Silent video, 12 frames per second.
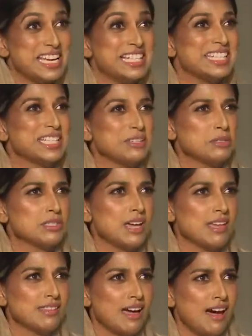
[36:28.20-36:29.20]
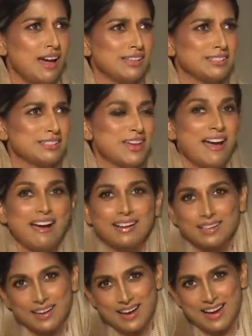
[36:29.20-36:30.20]
Yeah. Did you say that? Yeah.
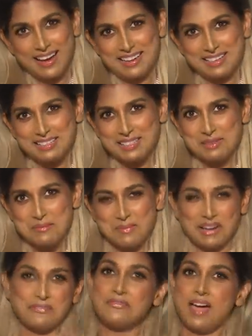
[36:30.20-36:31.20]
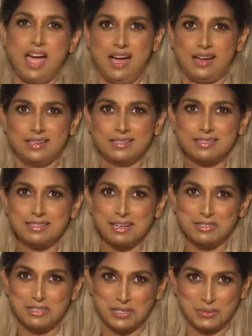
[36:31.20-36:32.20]
Guys, my fans,
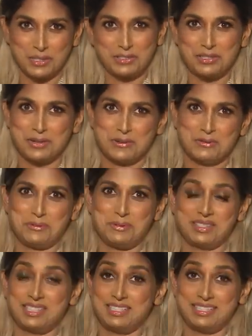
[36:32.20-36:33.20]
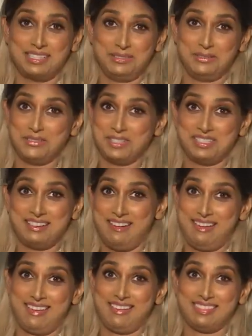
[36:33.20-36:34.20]
I just want you to know that Danu just
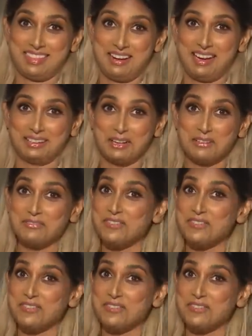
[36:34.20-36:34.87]
said that I look